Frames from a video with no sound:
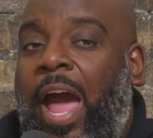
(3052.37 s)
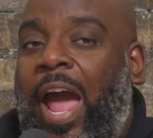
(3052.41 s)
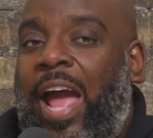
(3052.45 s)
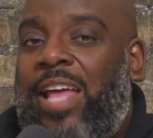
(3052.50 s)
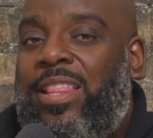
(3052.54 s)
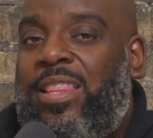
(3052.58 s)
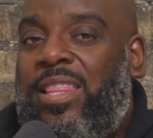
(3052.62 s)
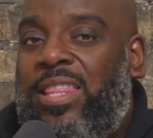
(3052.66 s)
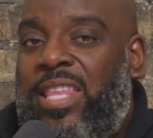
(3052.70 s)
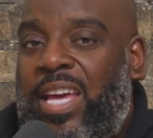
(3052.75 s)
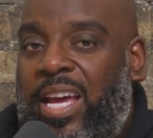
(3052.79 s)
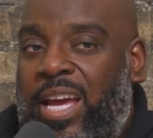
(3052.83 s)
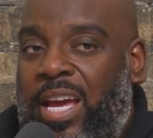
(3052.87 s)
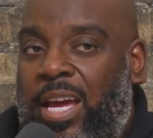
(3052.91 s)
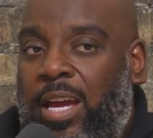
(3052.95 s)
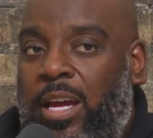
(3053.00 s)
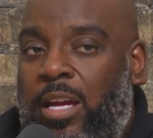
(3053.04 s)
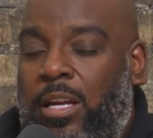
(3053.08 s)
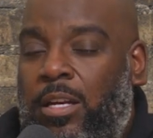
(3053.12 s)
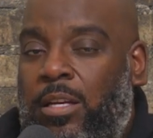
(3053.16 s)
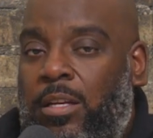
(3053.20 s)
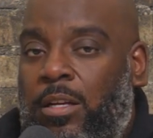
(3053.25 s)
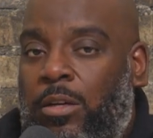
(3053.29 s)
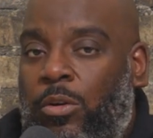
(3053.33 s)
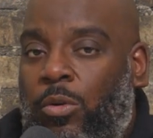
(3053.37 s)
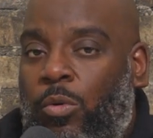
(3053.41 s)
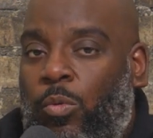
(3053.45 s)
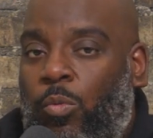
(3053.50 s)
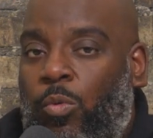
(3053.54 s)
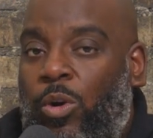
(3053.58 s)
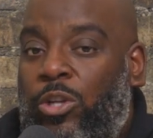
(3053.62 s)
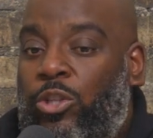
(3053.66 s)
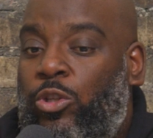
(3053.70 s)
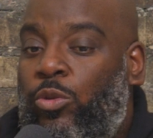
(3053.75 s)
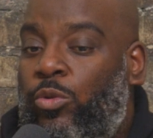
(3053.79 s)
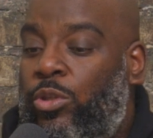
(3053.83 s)
And then
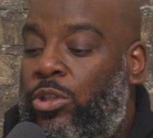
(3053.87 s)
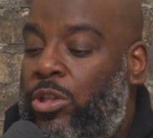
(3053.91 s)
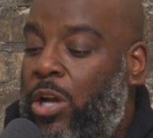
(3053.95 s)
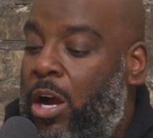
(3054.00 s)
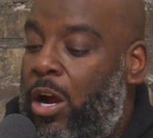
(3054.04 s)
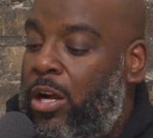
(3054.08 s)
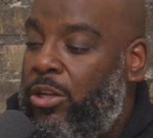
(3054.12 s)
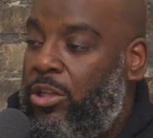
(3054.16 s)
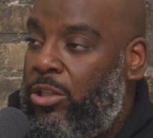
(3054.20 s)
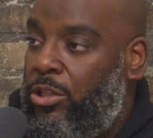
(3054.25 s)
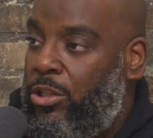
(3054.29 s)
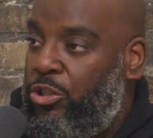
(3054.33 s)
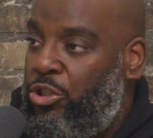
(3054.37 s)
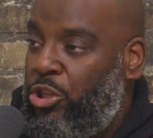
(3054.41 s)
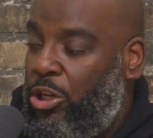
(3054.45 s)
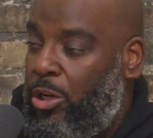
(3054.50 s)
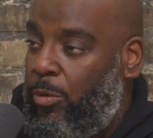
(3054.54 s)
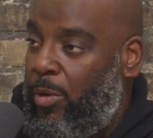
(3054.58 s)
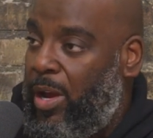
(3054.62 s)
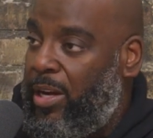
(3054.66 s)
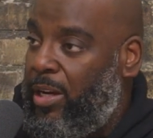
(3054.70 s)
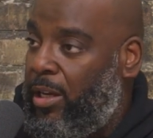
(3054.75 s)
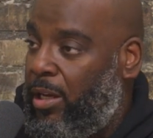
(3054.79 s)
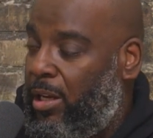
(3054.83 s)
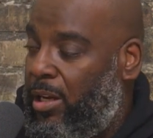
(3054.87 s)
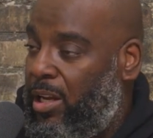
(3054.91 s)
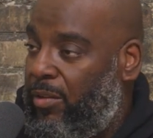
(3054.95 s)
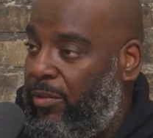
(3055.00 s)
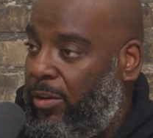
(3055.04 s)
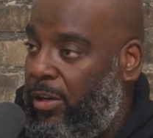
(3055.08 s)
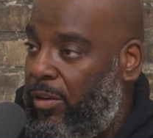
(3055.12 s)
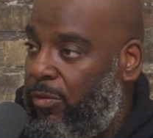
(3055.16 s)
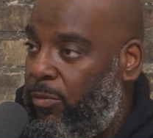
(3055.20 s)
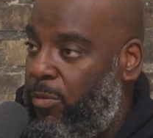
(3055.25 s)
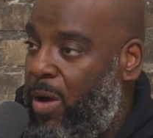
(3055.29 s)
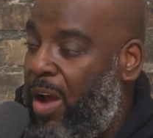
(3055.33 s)
once you start generating a
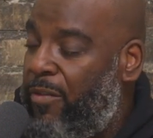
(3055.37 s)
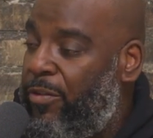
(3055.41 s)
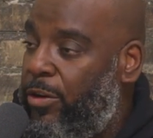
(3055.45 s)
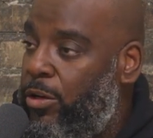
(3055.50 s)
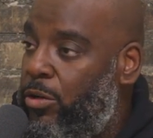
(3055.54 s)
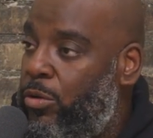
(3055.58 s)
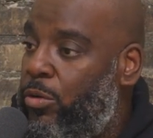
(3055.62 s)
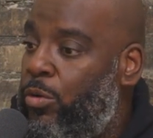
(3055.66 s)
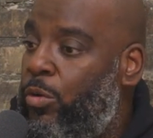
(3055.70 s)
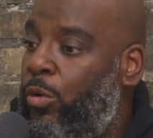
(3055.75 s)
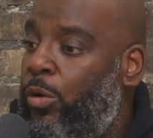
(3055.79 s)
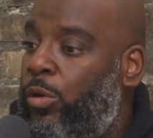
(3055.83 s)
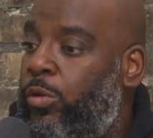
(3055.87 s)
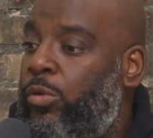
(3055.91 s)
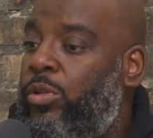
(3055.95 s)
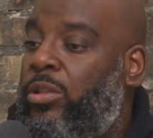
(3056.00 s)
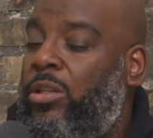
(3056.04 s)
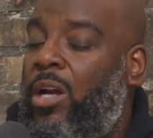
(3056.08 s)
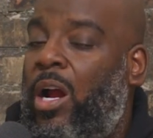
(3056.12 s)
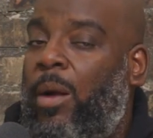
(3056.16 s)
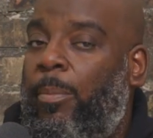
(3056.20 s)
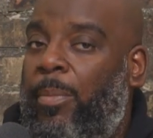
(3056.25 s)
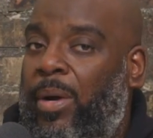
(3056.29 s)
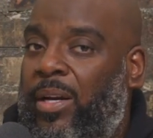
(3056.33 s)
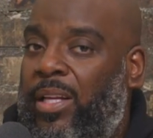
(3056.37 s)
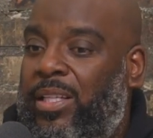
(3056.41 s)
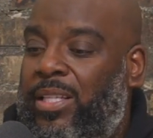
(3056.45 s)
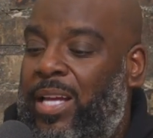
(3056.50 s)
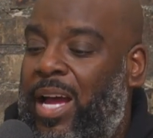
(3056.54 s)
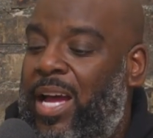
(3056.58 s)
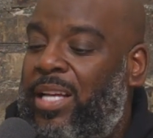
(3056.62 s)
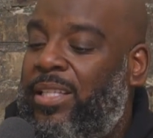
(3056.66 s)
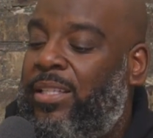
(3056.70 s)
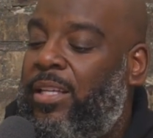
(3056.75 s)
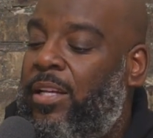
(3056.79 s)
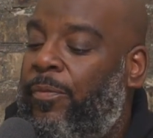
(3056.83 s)
level of revenue, you start
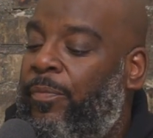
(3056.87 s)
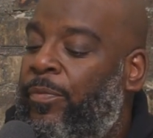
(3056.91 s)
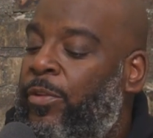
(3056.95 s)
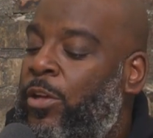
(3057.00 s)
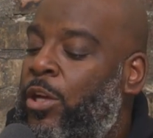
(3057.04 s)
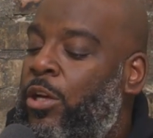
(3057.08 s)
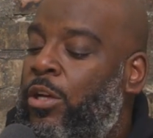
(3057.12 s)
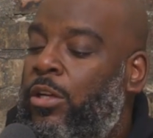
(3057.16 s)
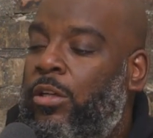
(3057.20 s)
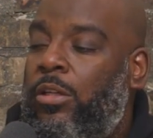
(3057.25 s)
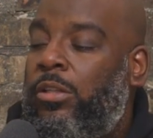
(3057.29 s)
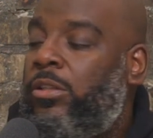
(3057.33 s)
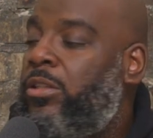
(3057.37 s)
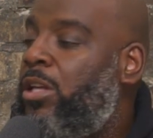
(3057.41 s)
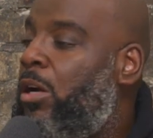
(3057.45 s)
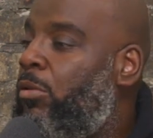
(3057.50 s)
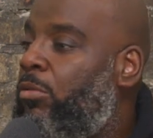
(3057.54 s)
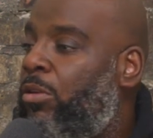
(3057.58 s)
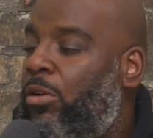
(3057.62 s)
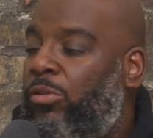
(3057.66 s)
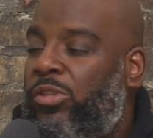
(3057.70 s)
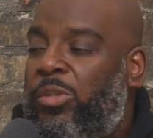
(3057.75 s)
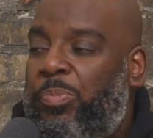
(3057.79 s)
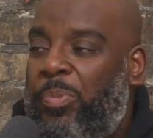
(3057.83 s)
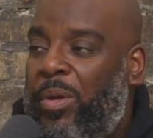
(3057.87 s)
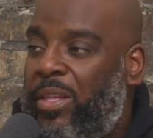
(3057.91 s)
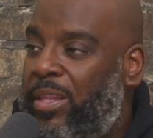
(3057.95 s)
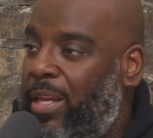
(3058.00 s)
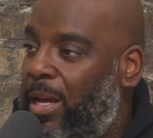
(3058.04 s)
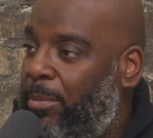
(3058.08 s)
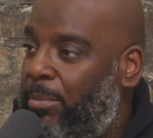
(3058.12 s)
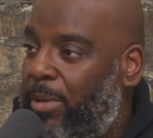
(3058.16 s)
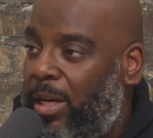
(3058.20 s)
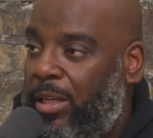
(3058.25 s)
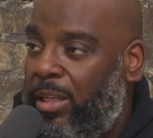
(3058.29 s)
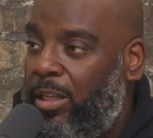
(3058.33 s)
monetizing, don't go spend
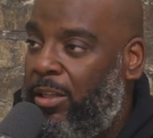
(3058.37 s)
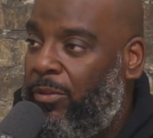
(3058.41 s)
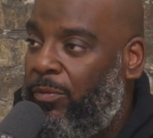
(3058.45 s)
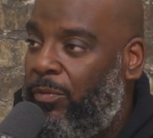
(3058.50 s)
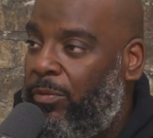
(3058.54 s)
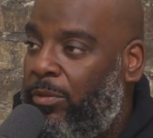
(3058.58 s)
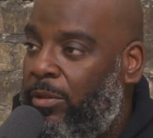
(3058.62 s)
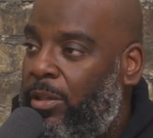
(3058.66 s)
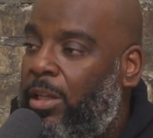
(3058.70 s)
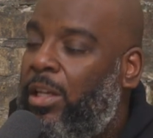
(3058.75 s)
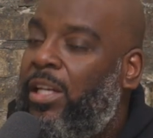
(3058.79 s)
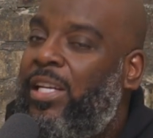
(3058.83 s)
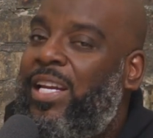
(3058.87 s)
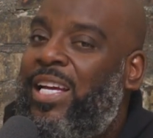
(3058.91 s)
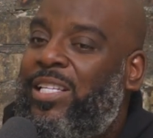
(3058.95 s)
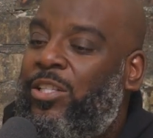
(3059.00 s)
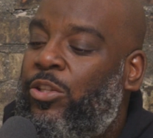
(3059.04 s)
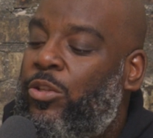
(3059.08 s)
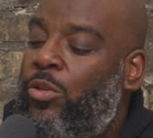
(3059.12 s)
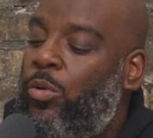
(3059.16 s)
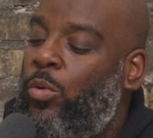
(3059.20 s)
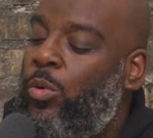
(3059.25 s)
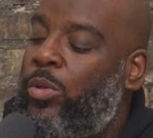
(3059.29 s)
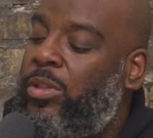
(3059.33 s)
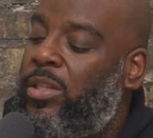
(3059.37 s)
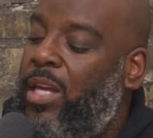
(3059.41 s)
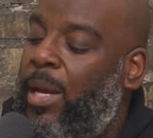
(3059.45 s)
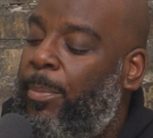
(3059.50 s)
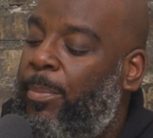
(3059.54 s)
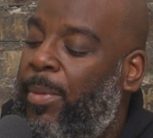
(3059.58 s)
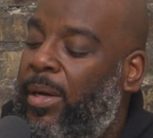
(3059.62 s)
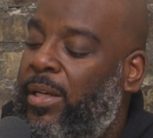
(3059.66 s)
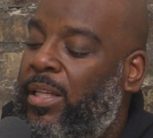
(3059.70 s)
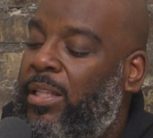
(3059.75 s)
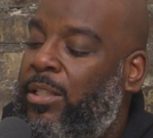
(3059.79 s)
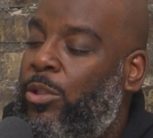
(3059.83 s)
that money. Let's use that
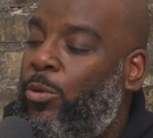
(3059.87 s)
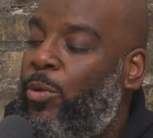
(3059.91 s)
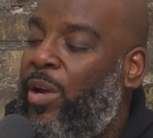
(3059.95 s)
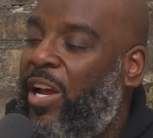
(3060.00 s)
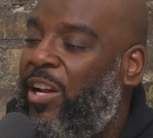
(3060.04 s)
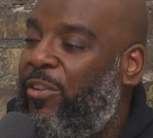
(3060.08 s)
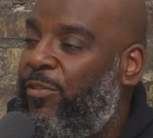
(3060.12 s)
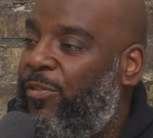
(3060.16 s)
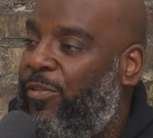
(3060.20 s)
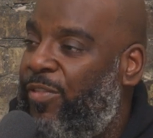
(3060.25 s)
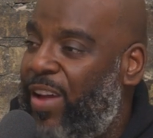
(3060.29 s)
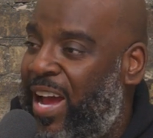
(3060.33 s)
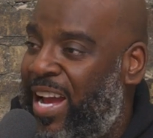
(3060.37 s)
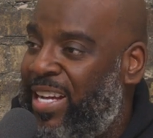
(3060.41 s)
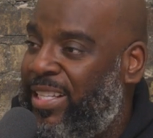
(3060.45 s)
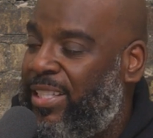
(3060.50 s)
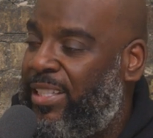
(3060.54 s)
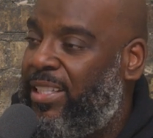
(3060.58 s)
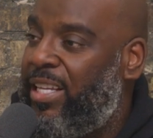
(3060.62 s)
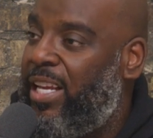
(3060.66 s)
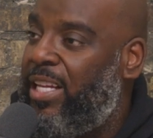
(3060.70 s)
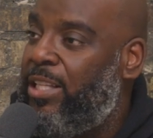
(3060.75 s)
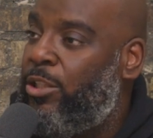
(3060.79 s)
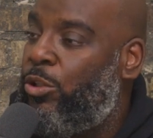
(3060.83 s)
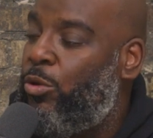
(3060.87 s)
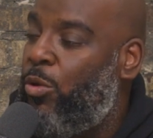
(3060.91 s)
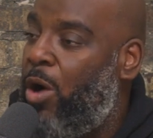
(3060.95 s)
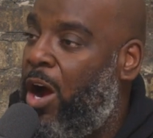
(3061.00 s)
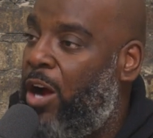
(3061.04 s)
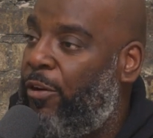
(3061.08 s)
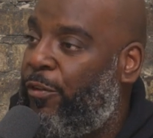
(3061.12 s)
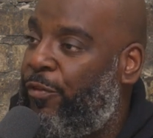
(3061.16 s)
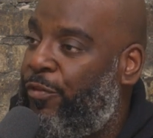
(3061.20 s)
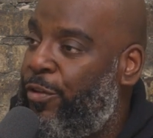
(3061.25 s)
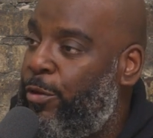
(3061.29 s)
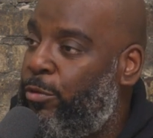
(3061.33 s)
money to invest into
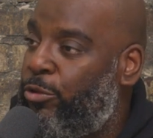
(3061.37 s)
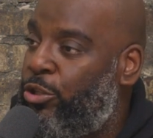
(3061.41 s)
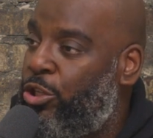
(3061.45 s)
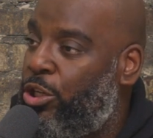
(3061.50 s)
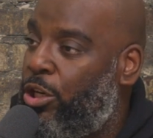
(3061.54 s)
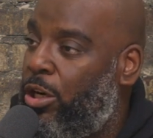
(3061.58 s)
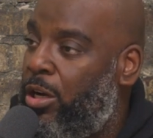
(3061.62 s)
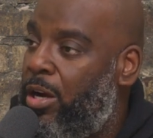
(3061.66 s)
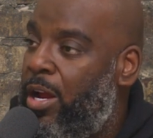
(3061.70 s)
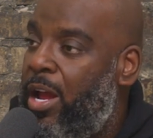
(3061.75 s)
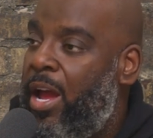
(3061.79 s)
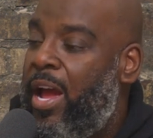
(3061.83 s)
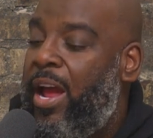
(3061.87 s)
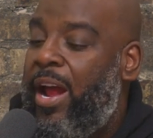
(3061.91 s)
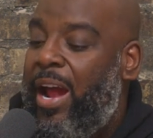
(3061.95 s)
our future.